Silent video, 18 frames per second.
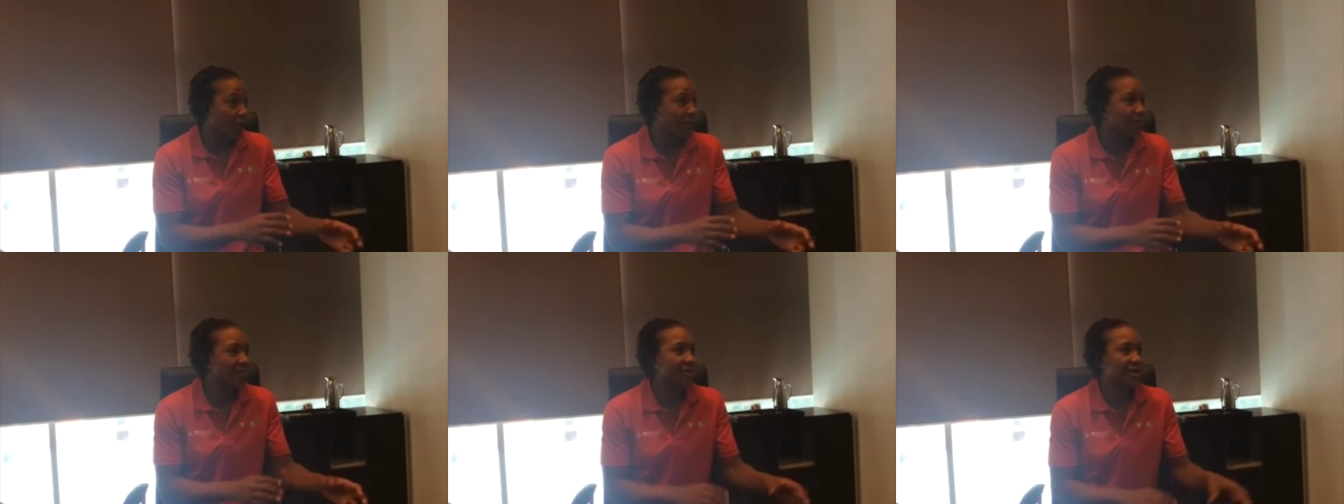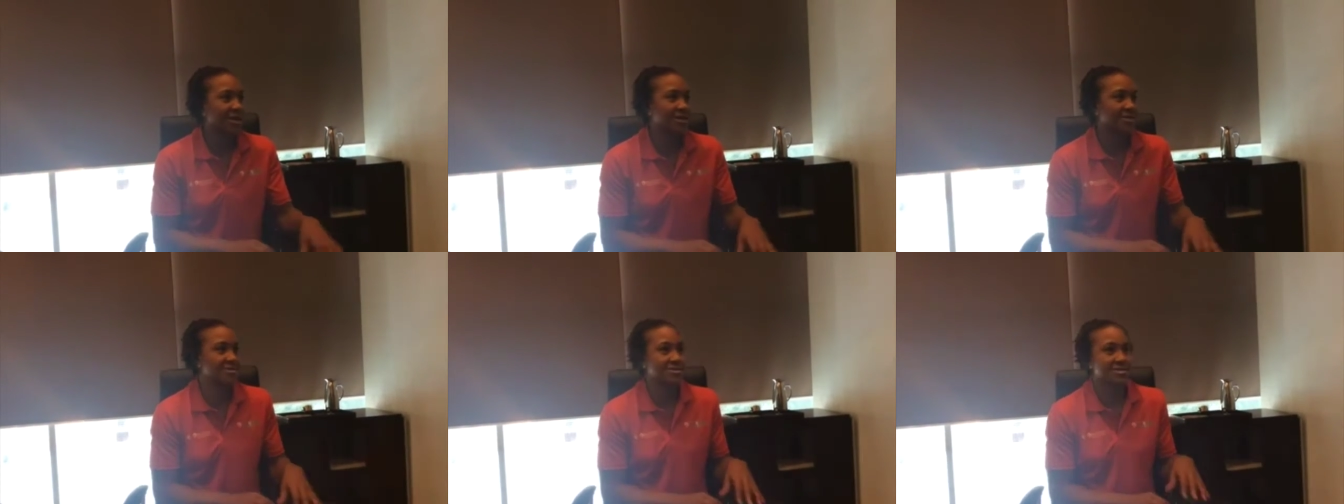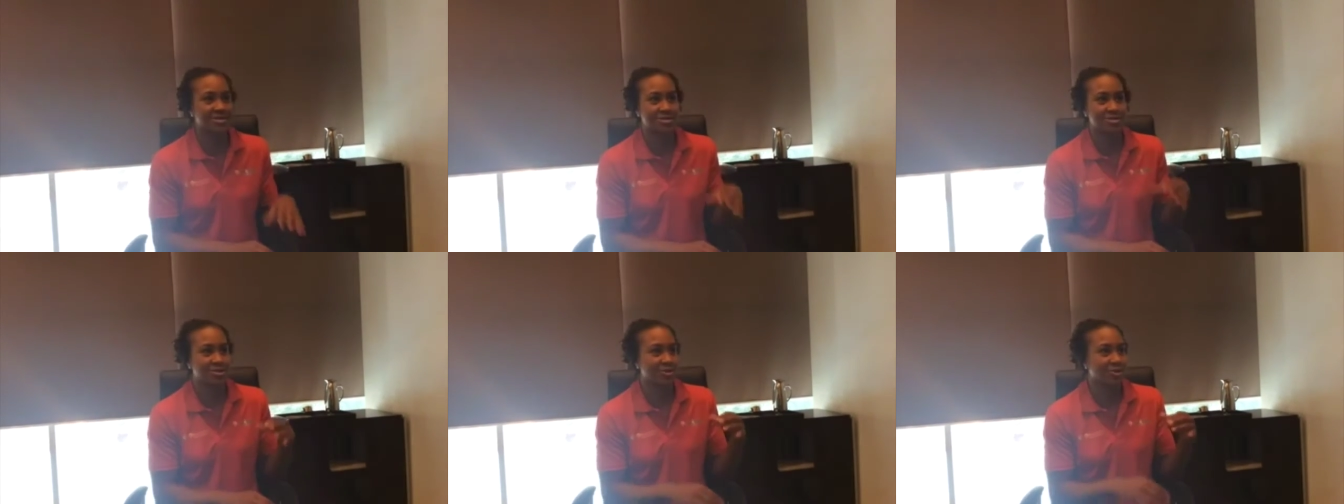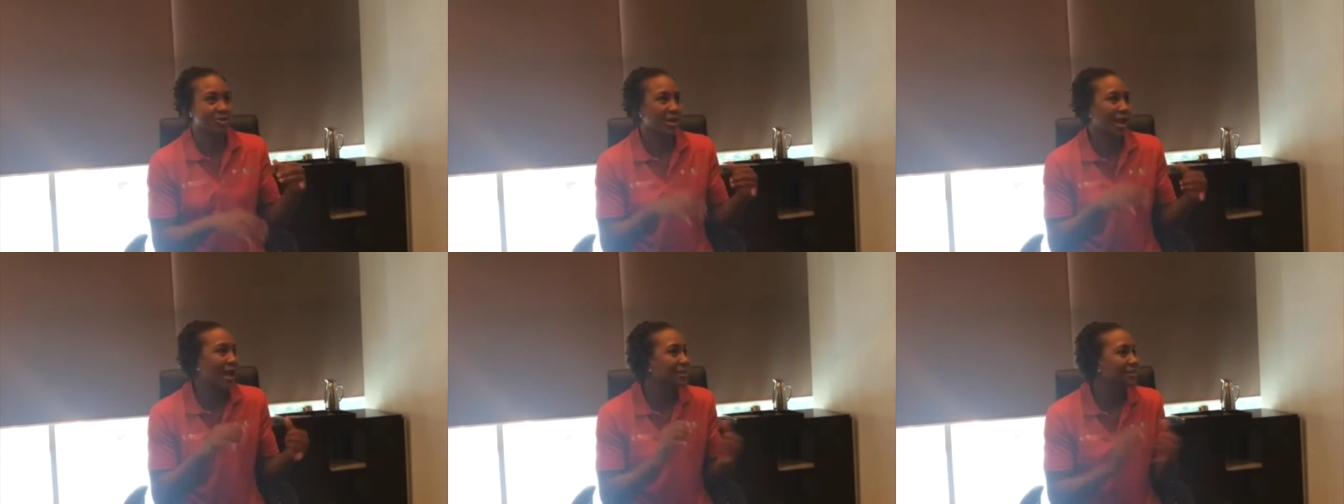to be like us, and so
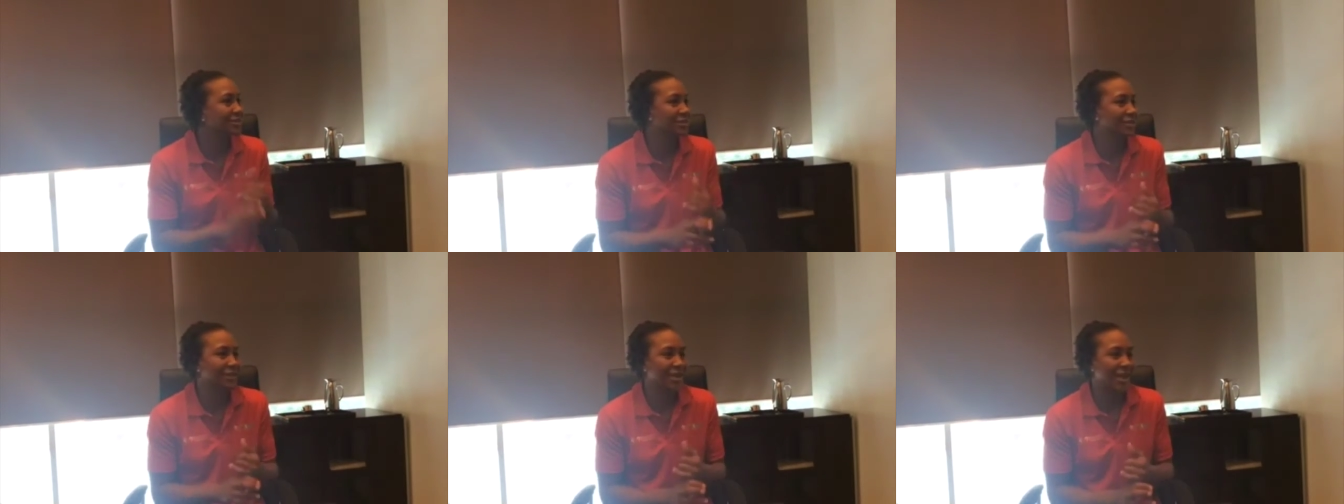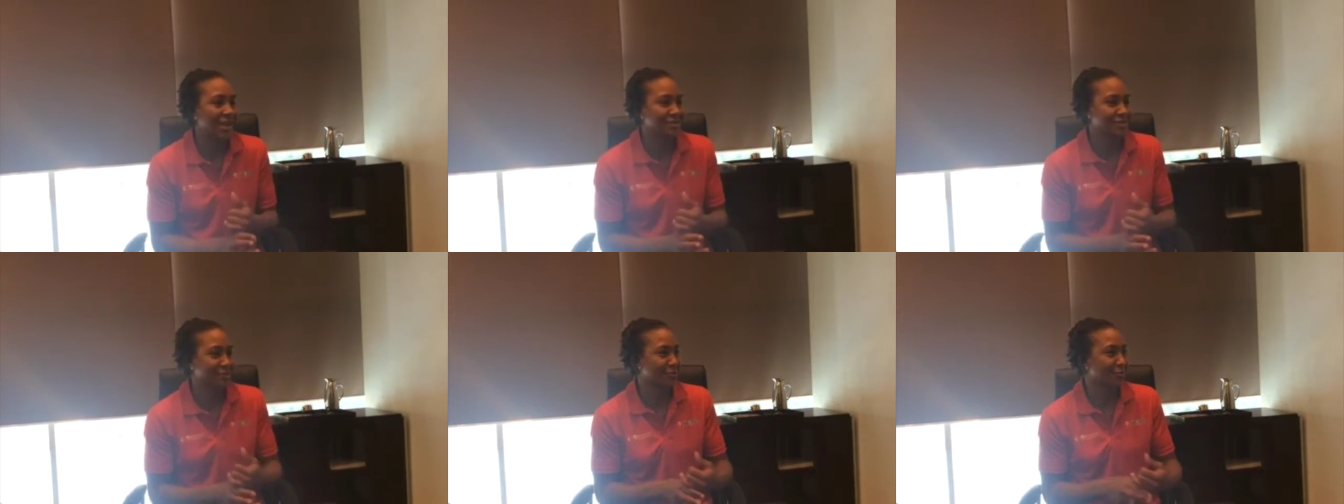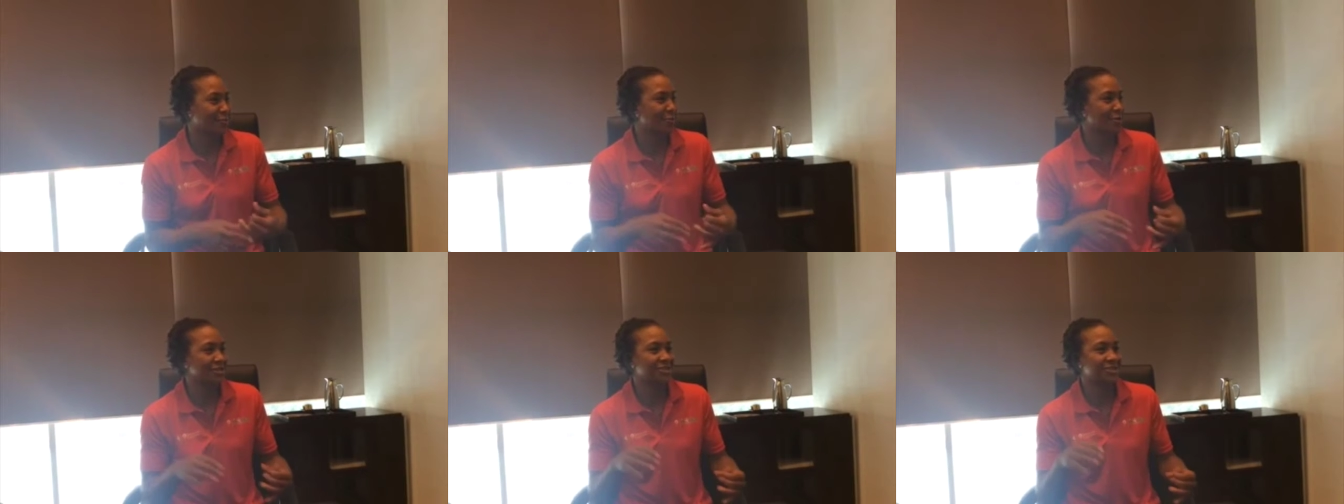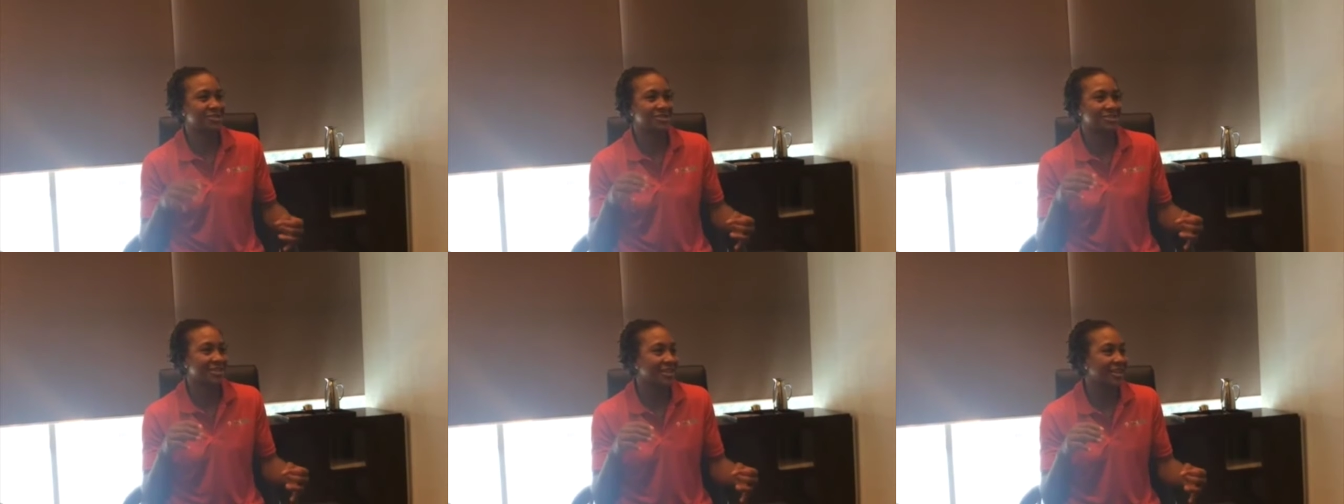they're constantly asking
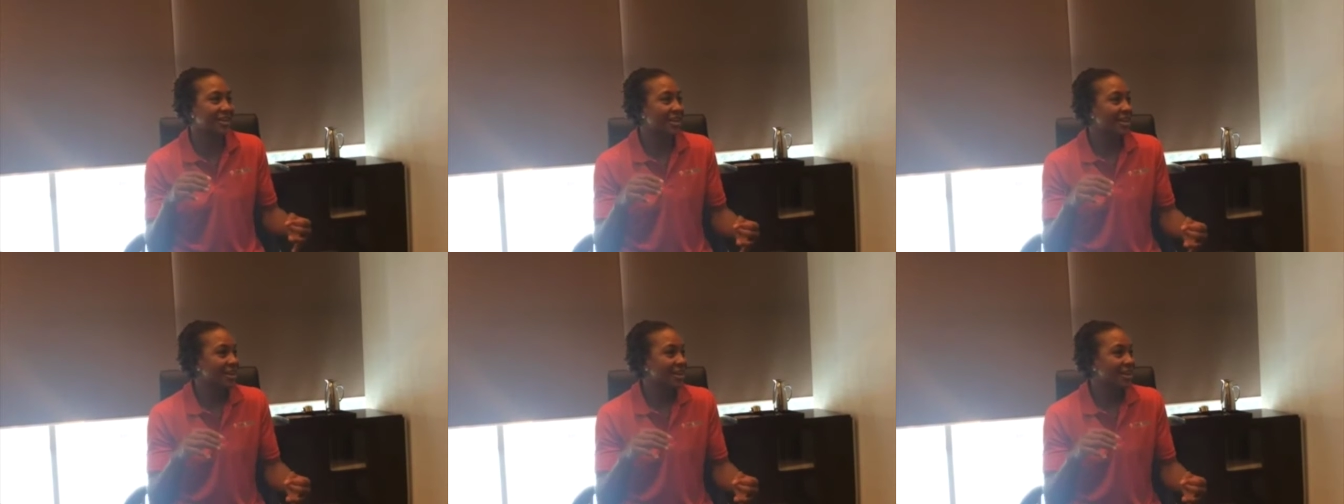questions and